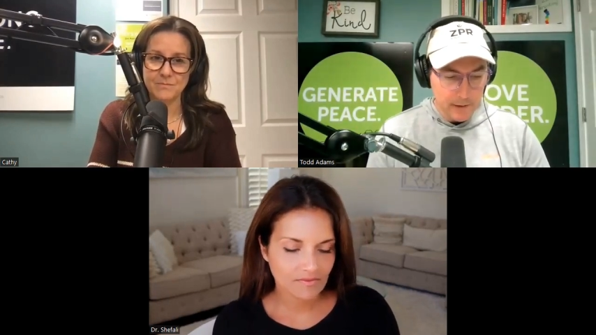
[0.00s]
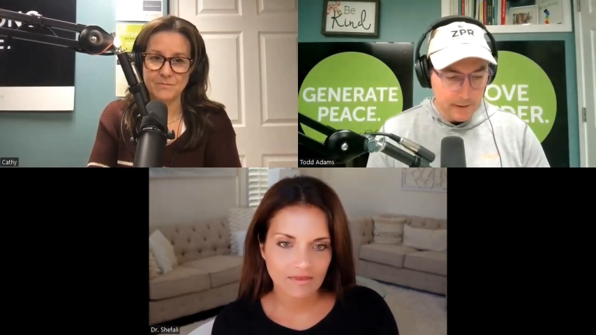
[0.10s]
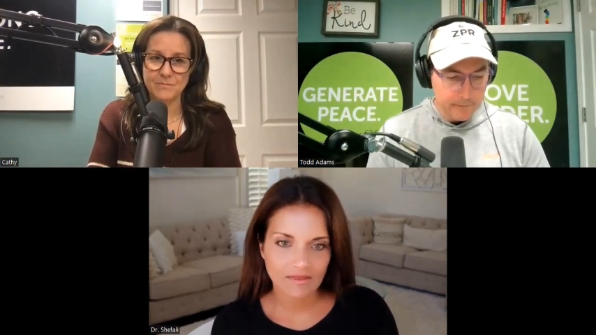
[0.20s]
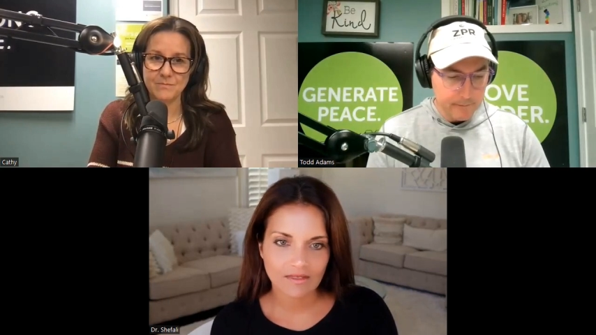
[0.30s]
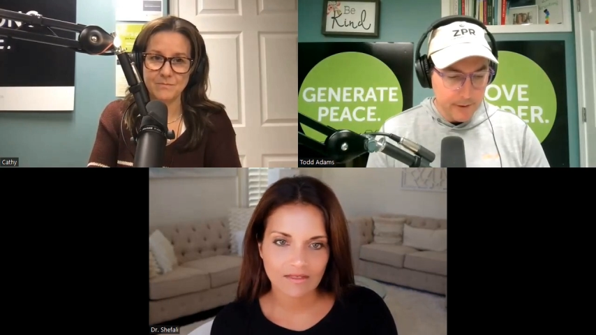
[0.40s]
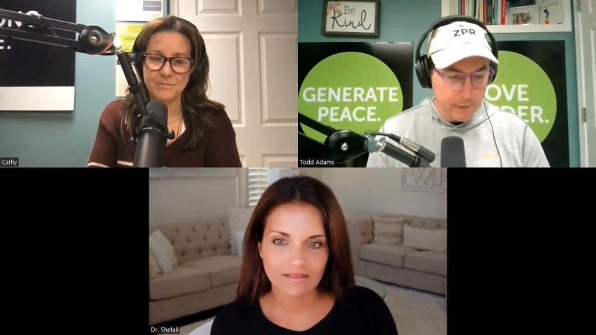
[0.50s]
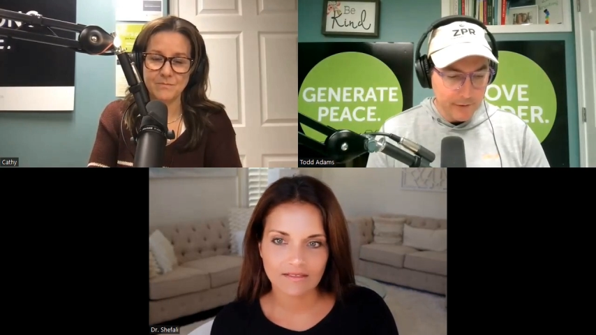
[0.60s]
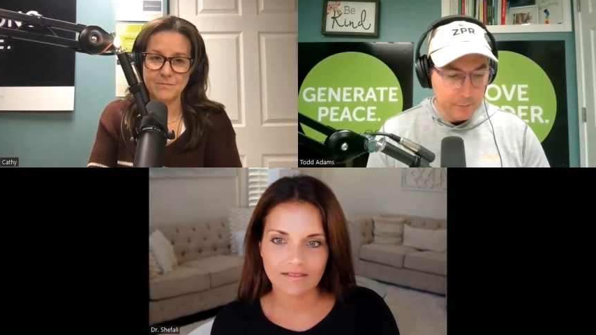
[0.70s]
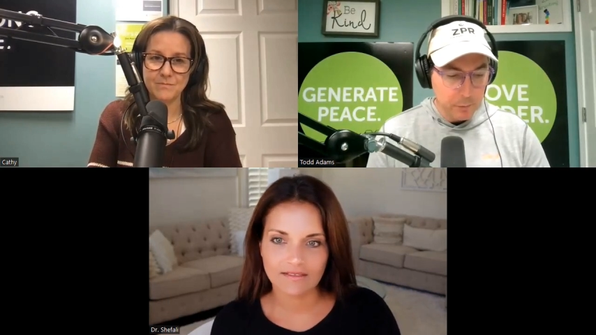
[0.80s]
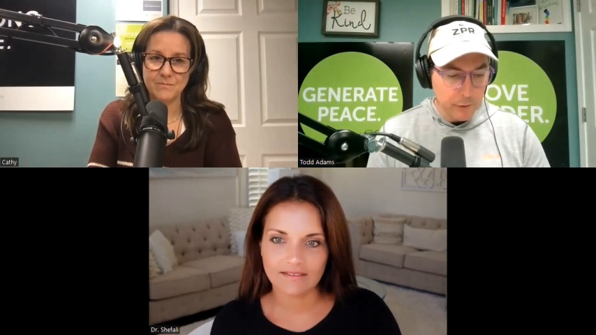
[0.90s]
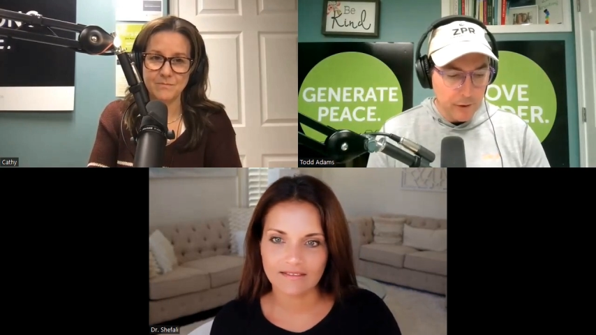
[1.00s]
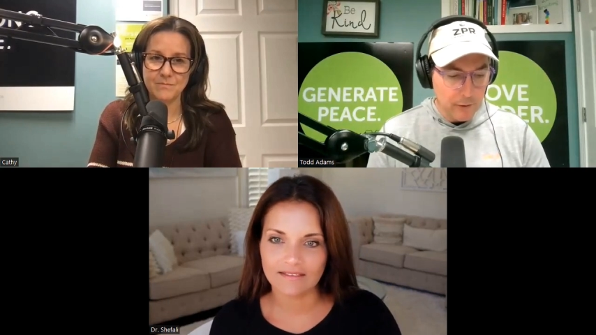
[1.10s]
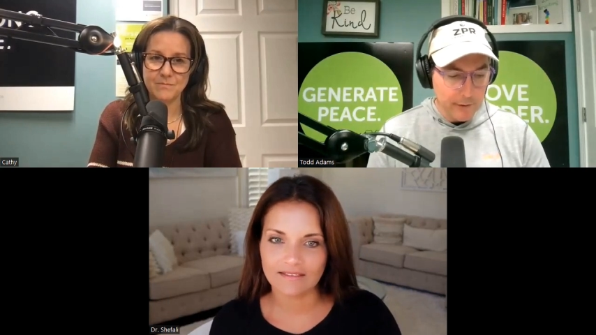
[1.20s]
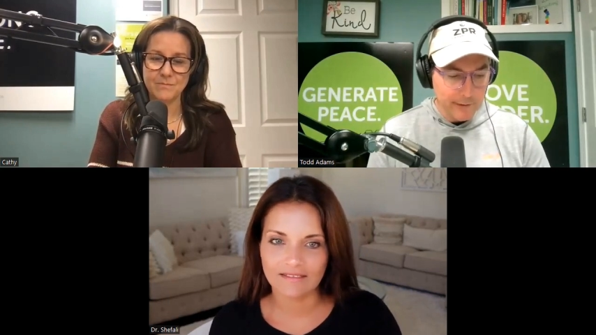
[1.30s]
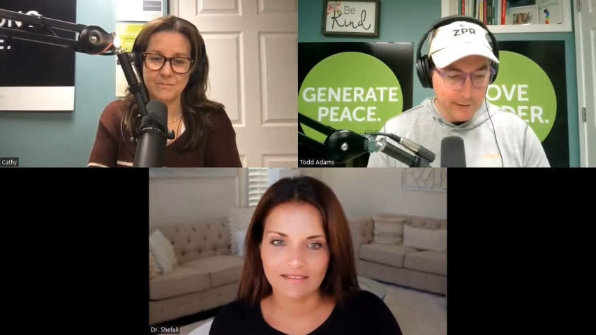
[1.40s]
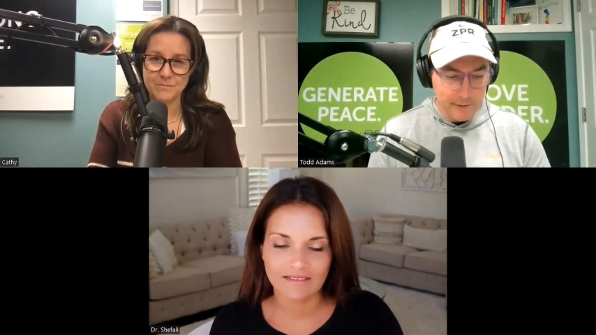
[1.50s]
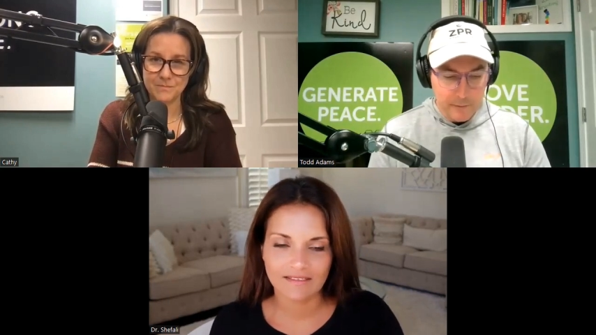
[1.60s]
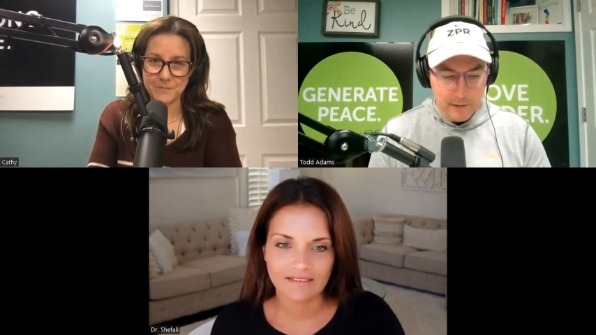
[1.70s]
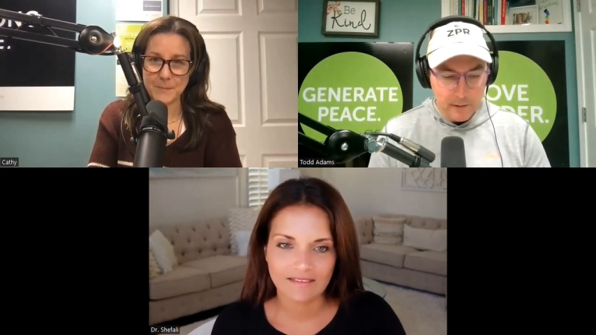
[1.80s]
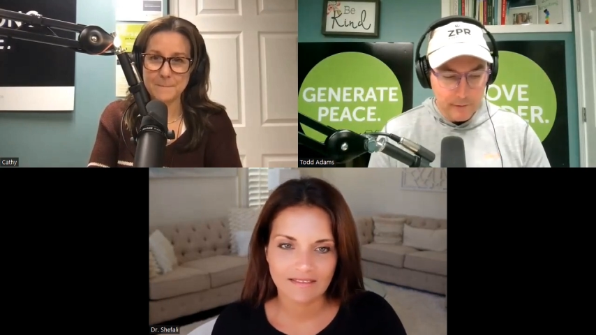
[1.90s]
Speaker 1: um, you know, explore it all in a
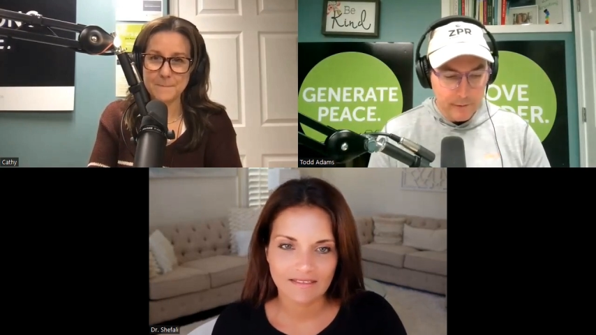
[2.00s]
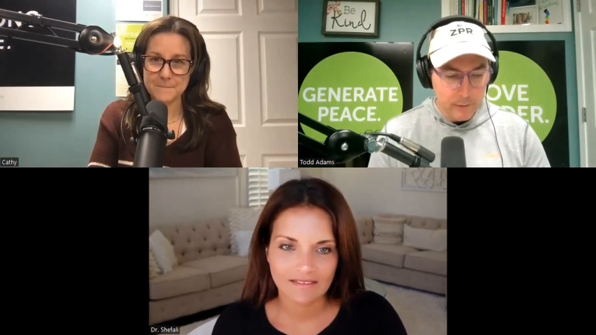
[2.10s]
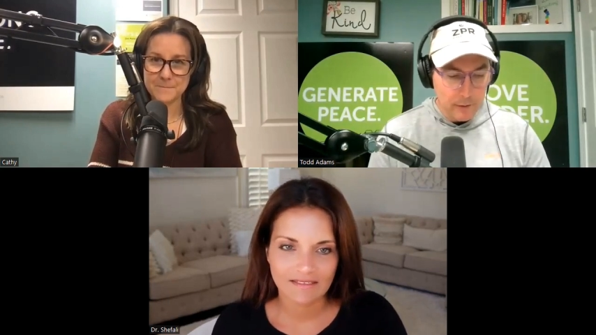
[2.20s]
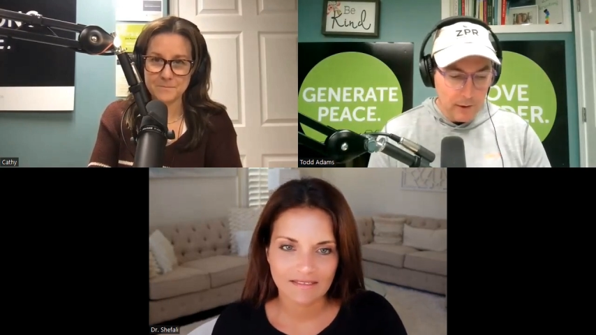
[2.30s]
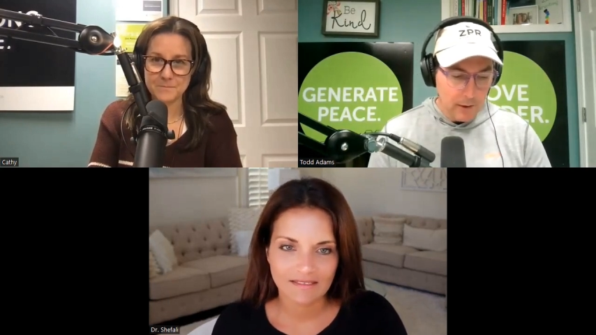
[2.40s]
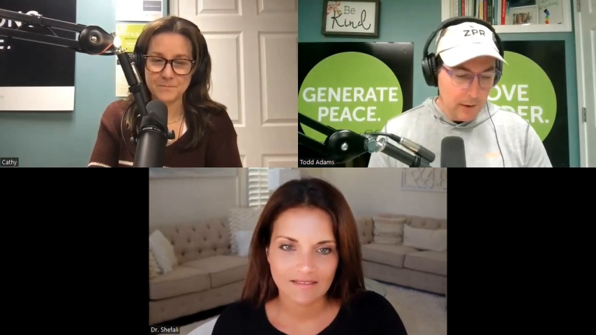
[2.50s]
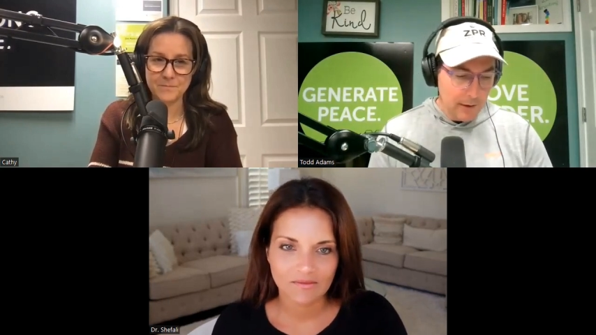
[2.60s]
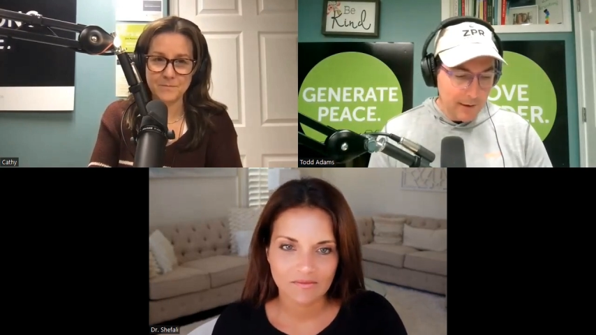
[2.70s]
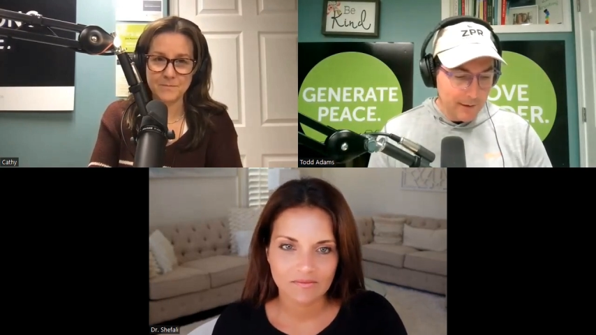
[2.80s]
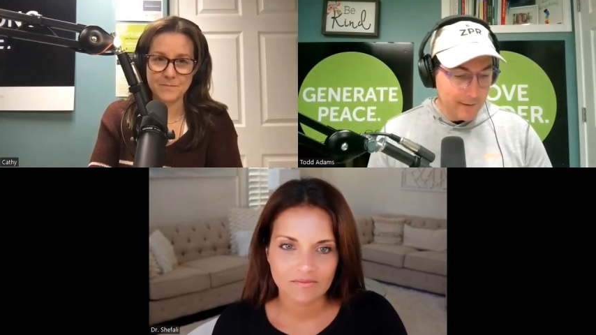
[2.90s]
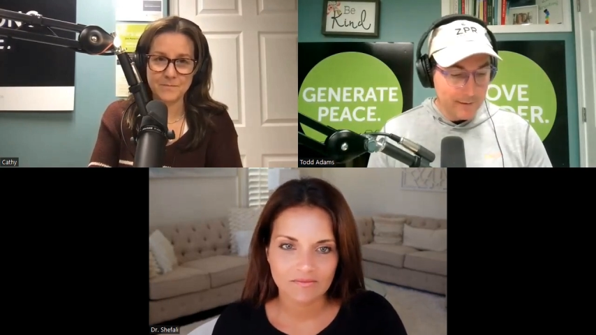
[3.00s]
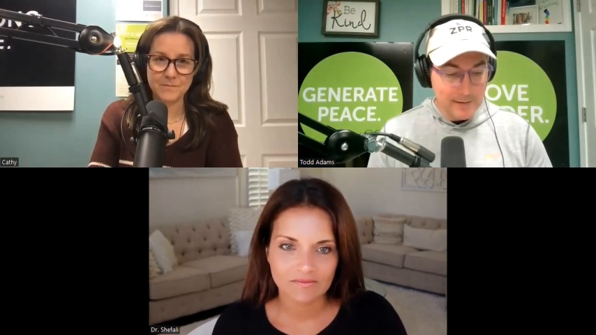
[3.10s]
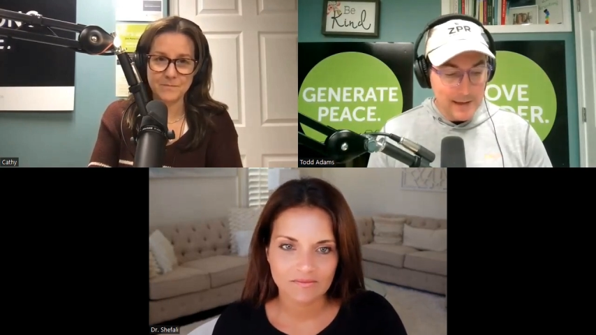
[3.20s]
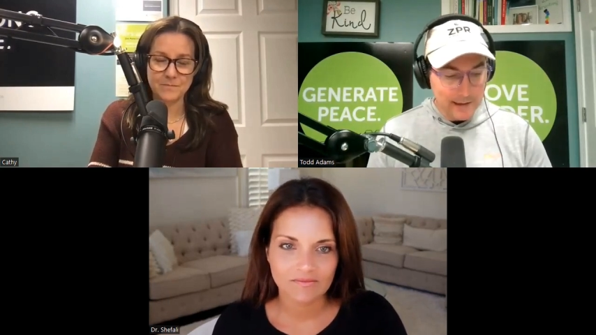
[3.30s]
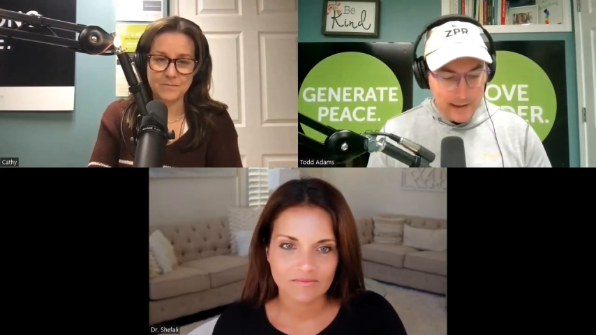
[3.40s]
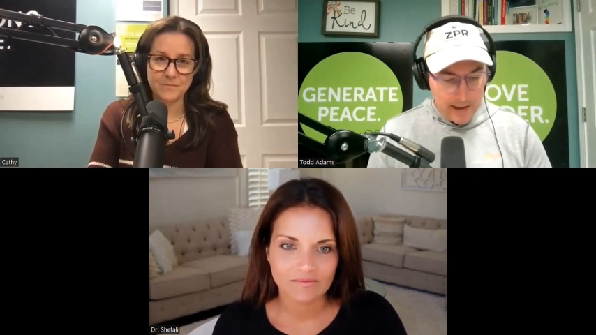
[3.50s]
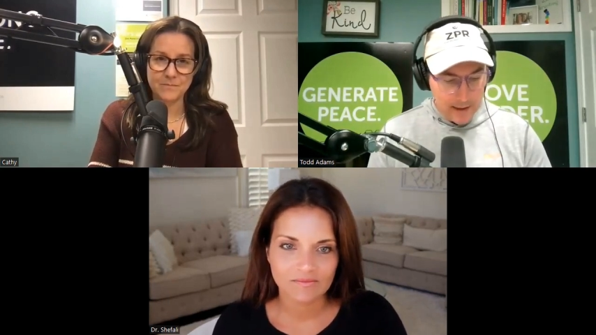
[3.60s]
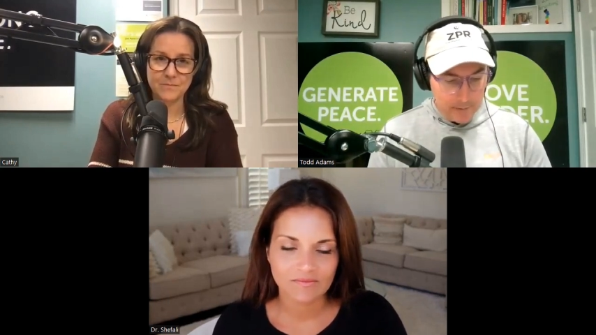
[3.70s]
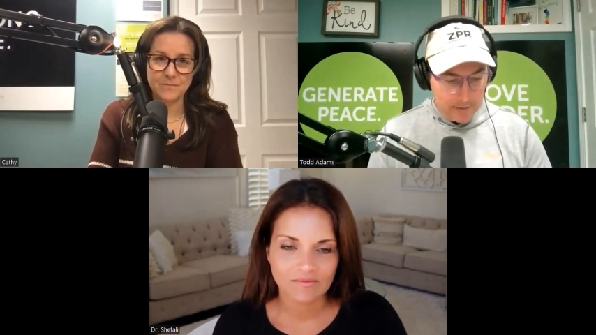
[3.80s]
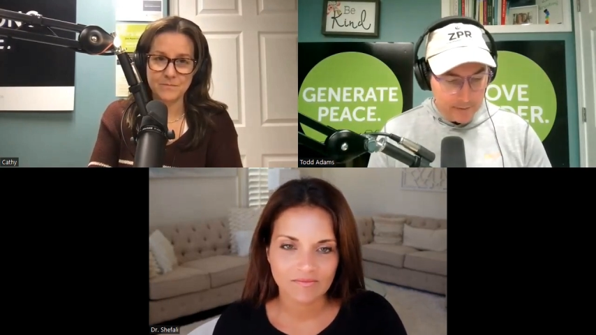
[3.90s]
sixty-minute interview is not going to
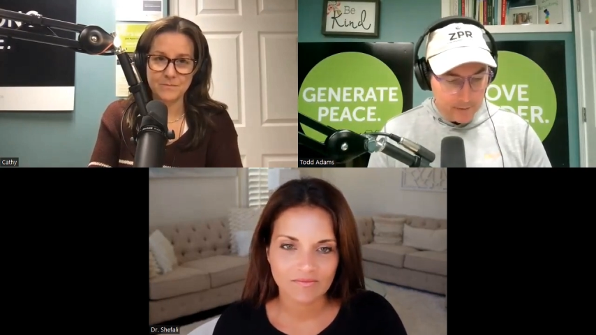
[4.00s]
happen.